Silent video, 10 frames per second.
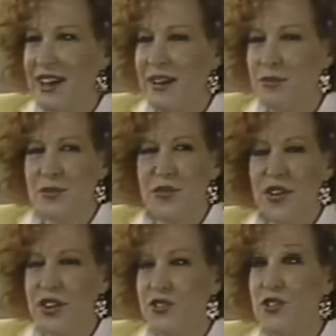I'm
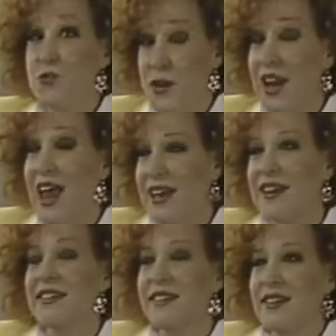very confused, but I like
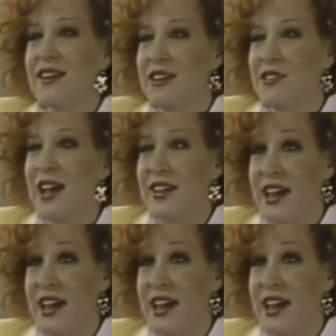it. I do like it.